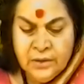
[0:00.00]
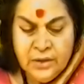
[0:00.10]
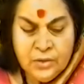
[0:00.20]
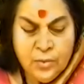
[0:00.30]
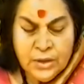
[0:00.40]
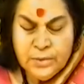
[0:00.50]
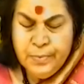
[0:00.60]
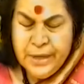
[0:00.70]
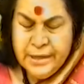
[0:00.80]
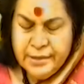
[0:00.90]
This was
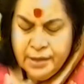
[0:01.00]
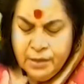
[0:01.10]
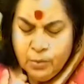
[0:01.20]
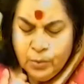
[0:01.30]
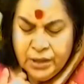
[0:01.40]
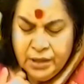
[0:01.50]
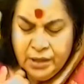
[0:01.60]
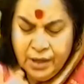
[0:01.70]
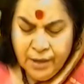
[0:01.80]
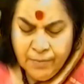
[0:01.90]
built in within
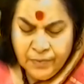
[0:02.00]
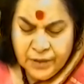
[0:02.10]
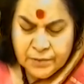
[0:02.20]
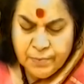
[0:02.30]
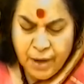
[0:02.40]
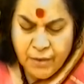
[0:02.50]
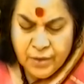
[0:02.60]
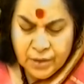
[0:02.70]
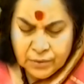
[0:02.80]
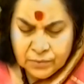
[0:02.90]
him, this power